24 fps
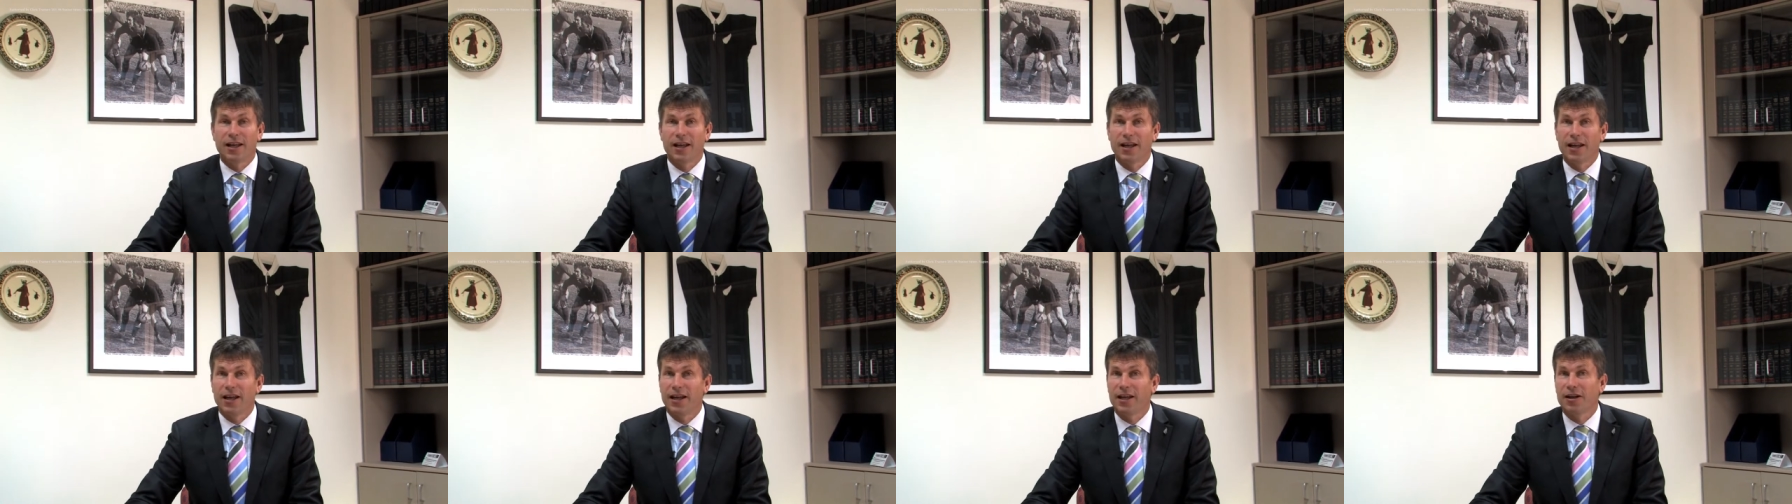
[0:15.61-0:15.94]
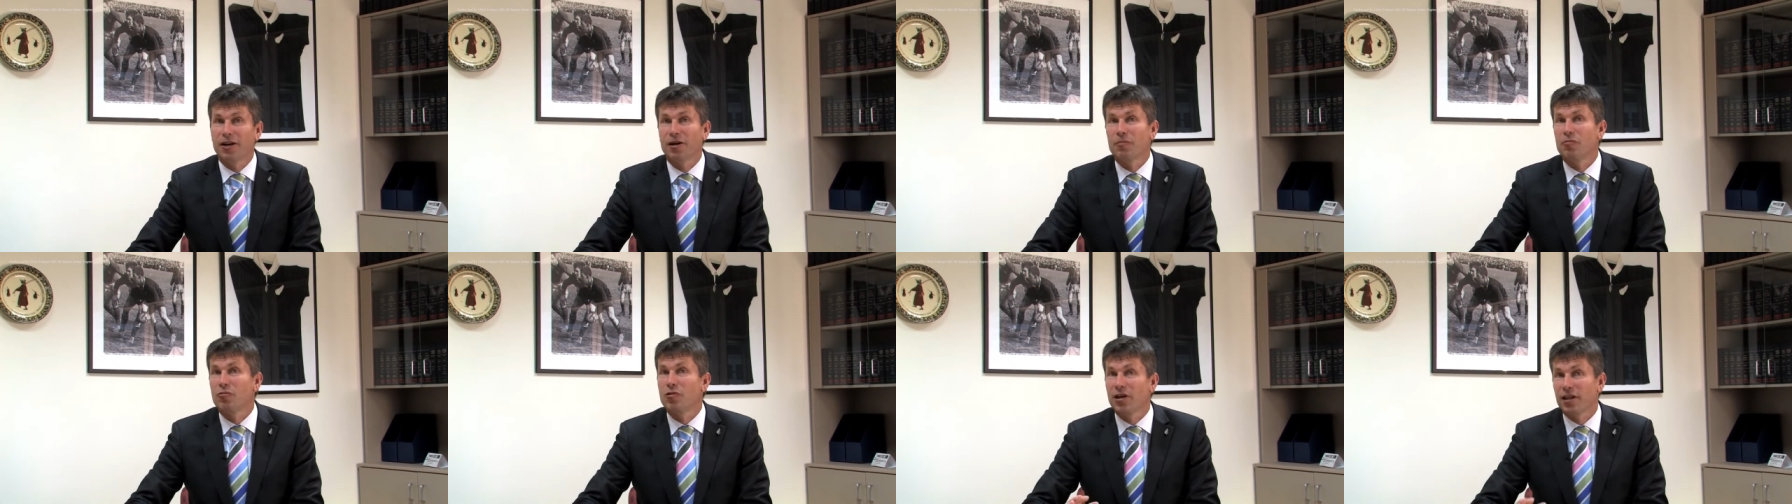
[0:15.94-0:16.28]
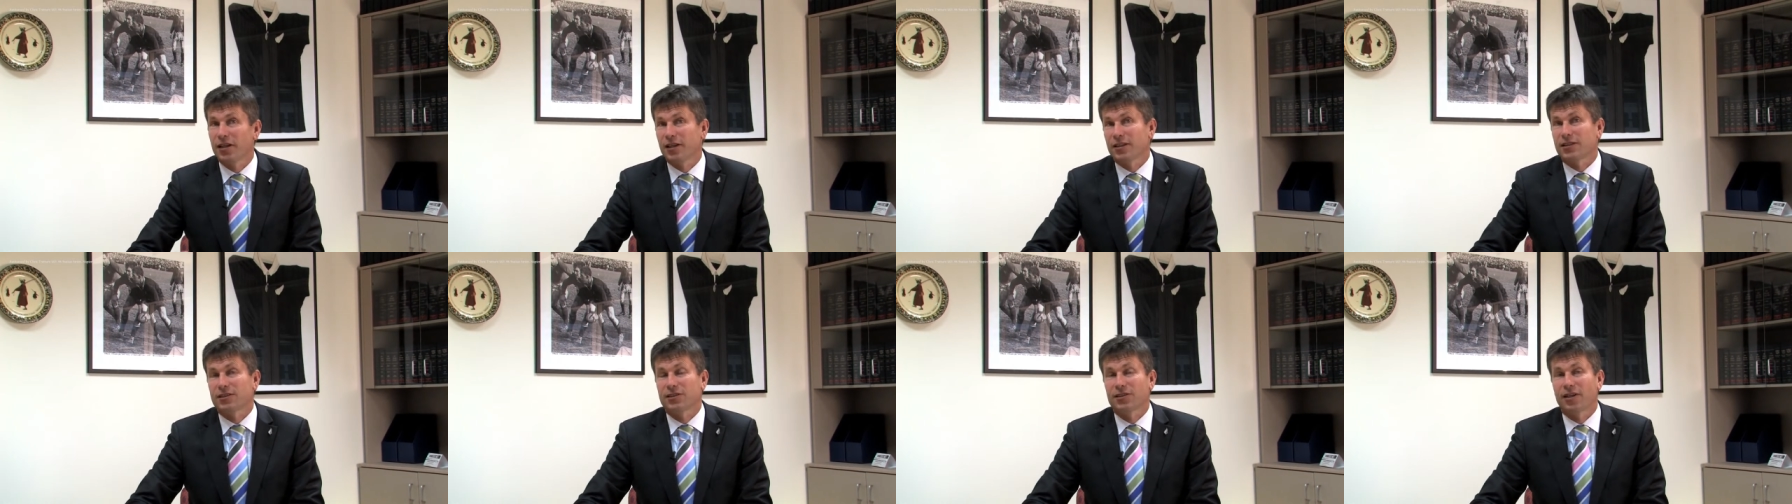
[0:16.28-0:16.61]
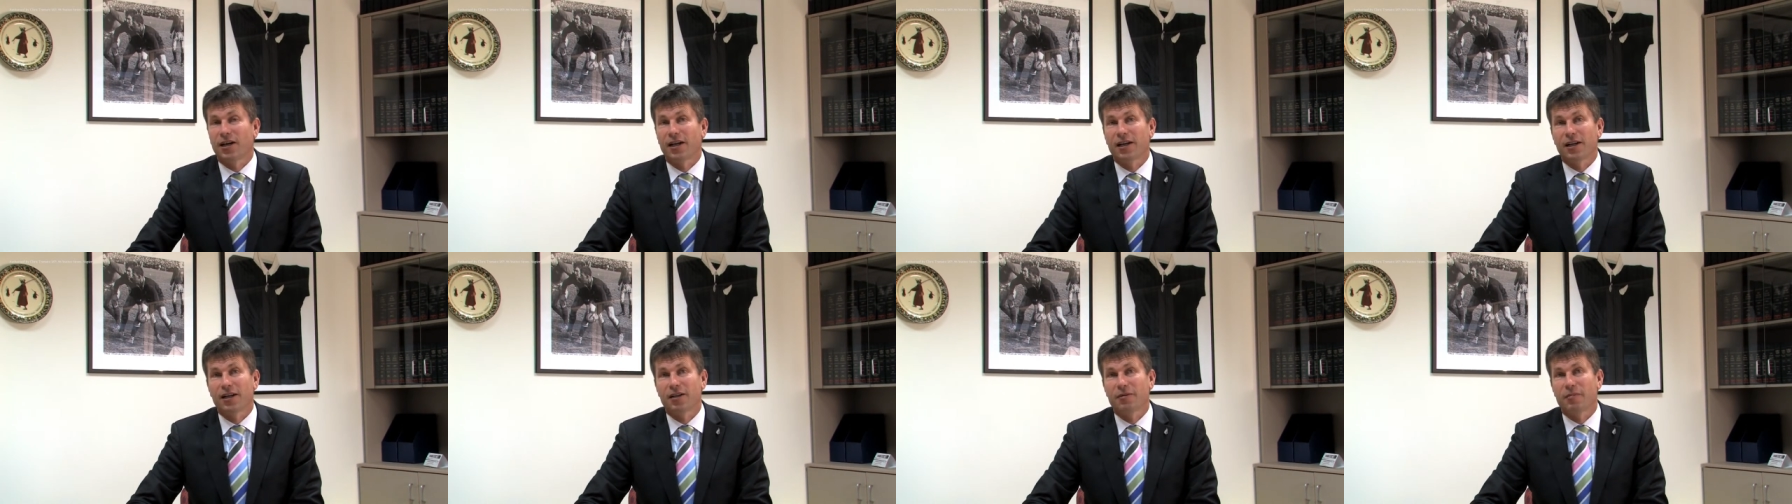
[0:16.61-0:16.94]
and I'm really
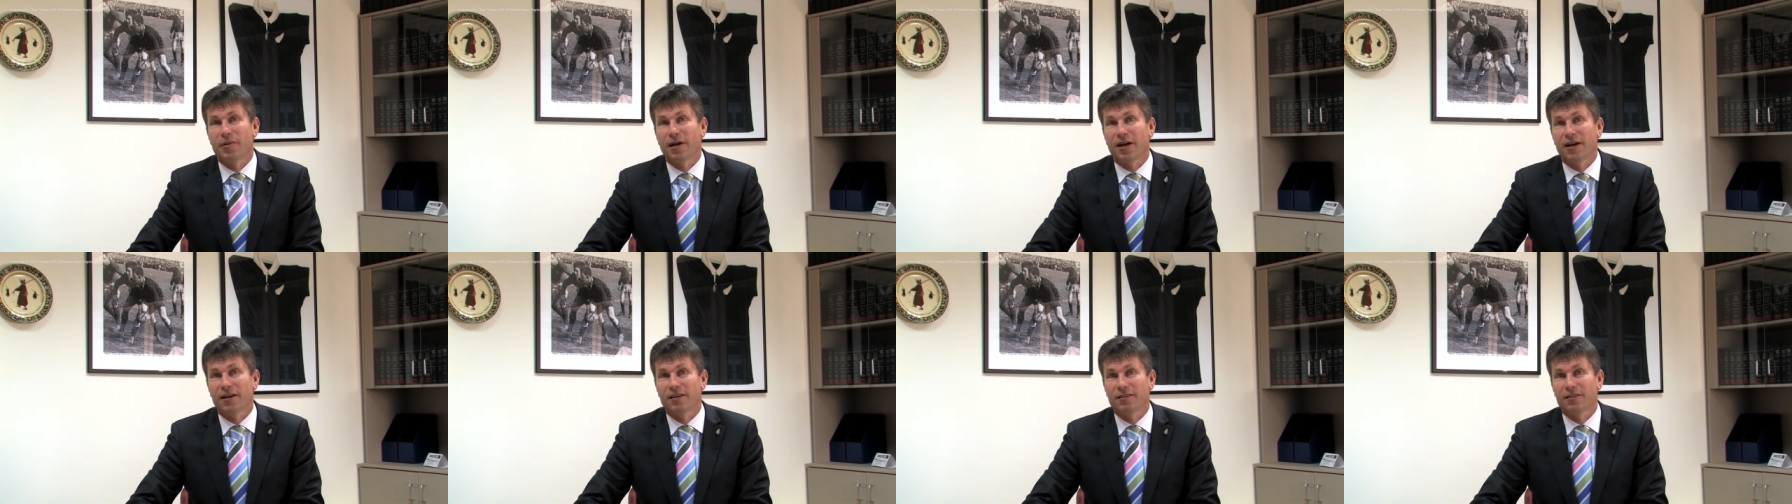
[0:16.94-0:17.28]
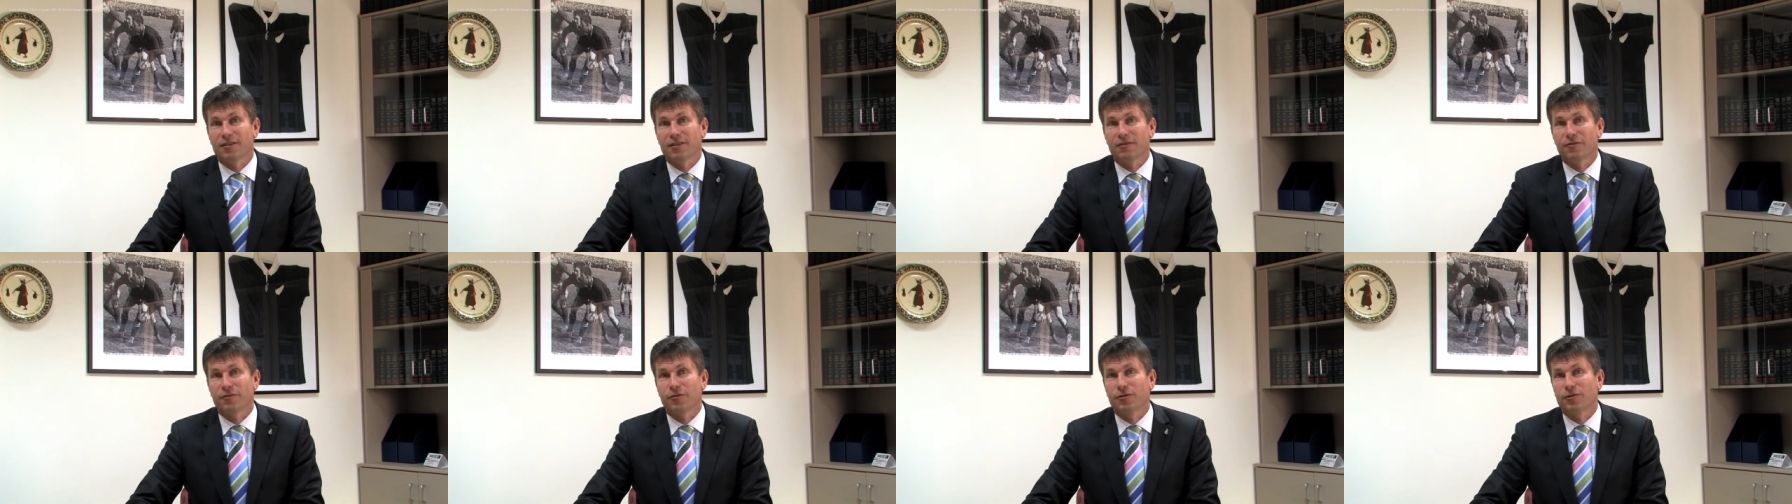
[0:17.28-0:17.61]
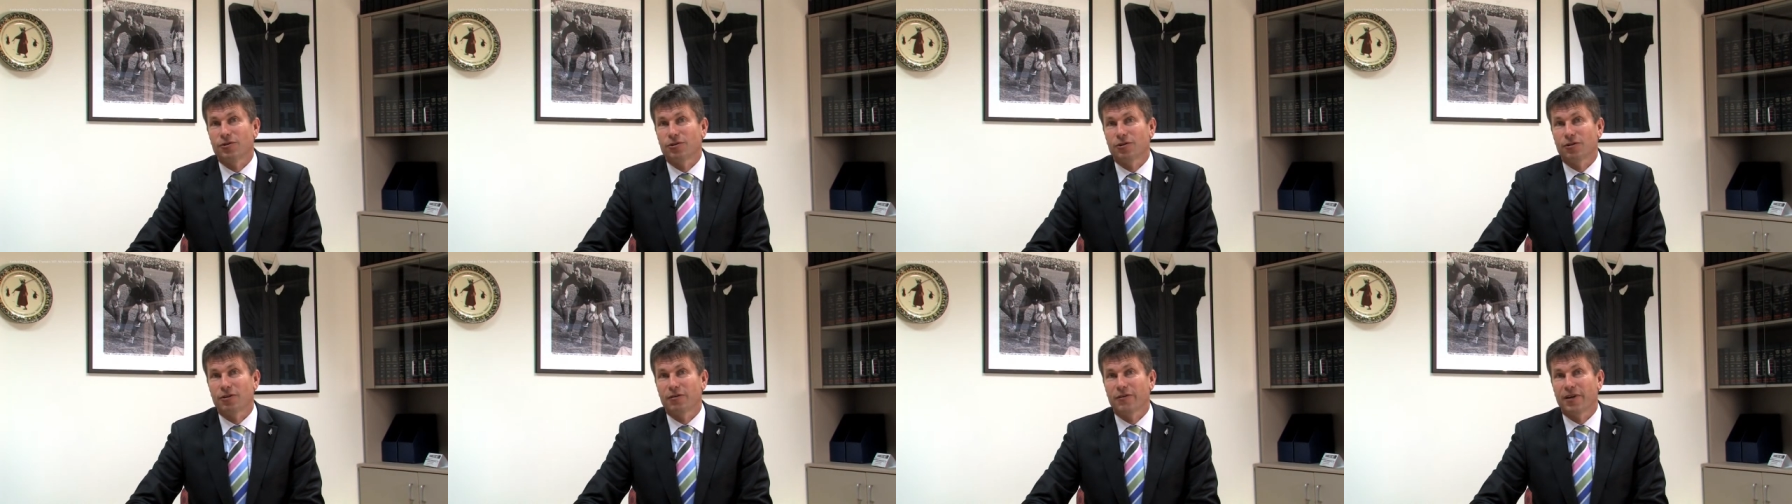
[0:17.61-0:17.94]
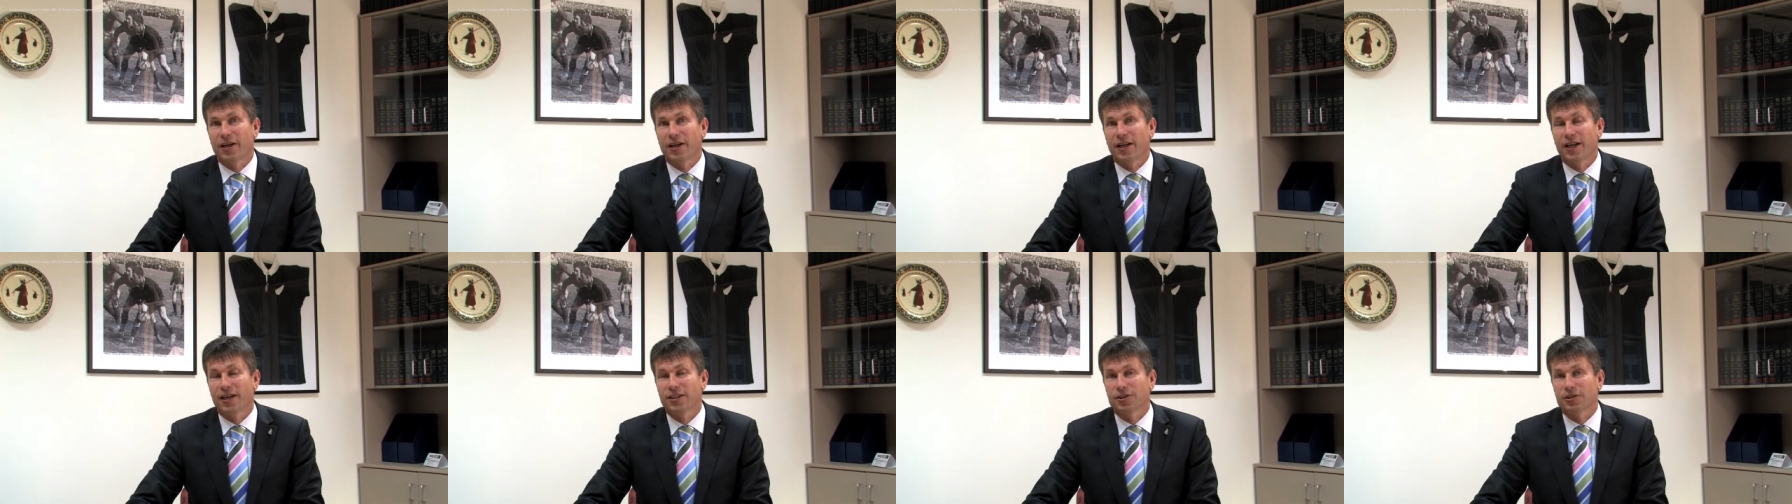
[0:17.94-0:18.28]
excited about the future of
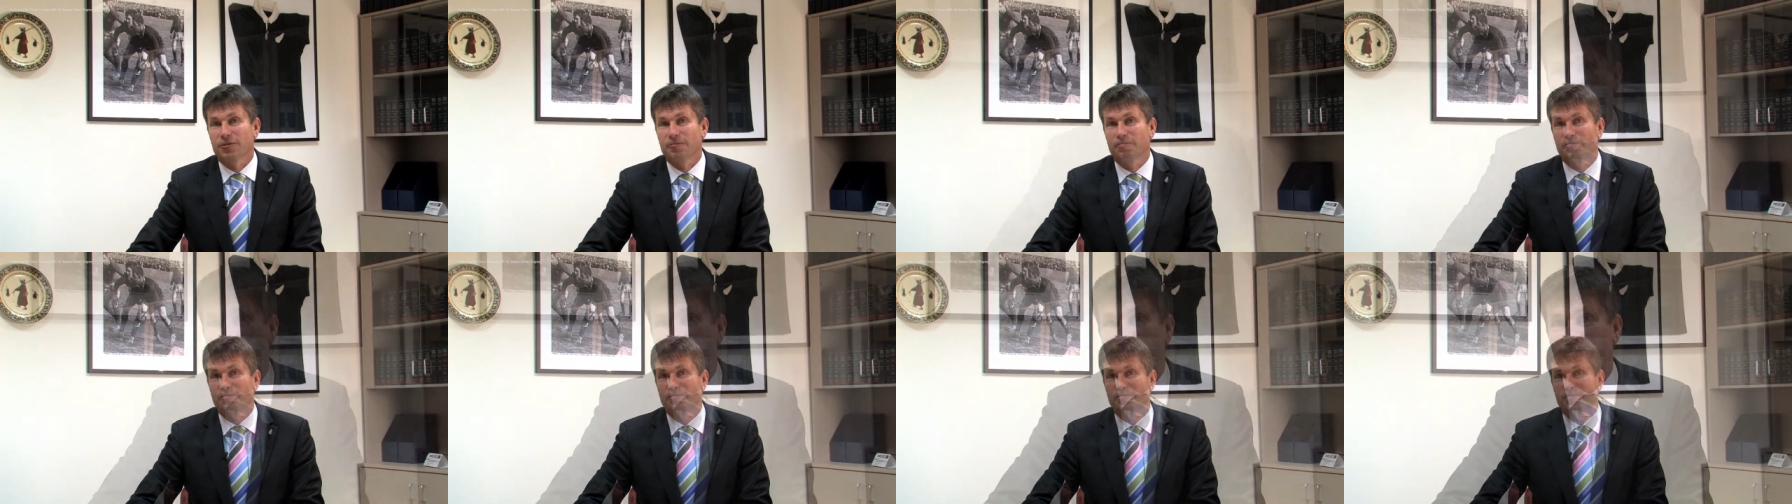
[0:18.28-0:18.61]
our nation.